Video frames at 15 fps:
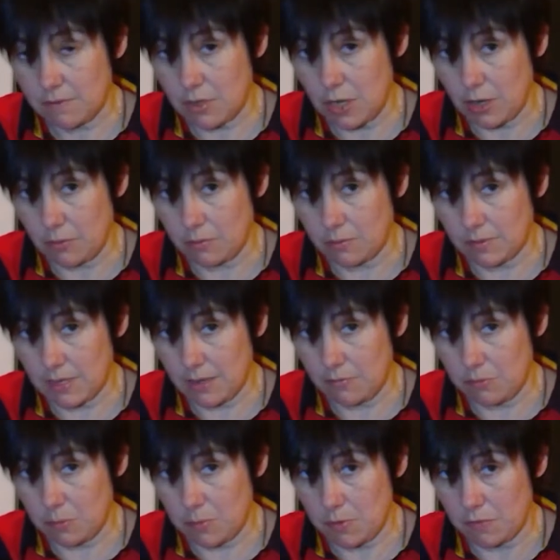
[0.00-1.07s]
No, it came
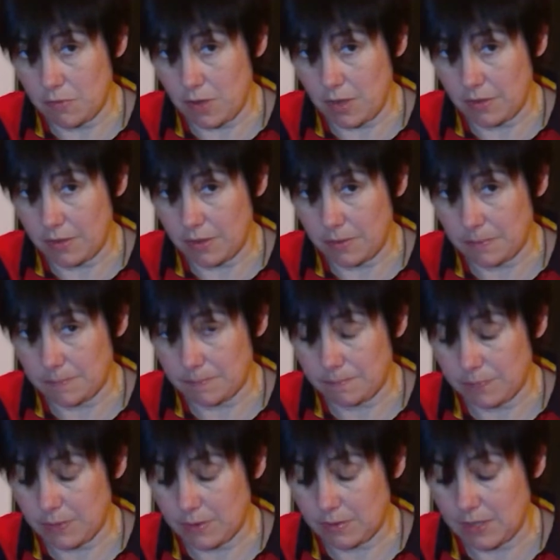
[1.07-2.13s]
from your father.
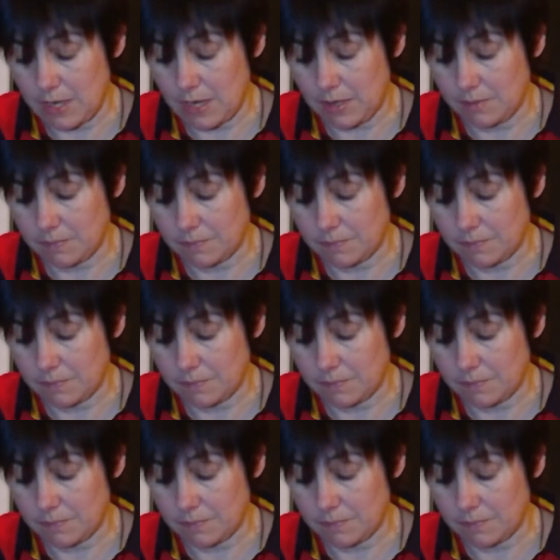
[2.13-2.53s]
Okay.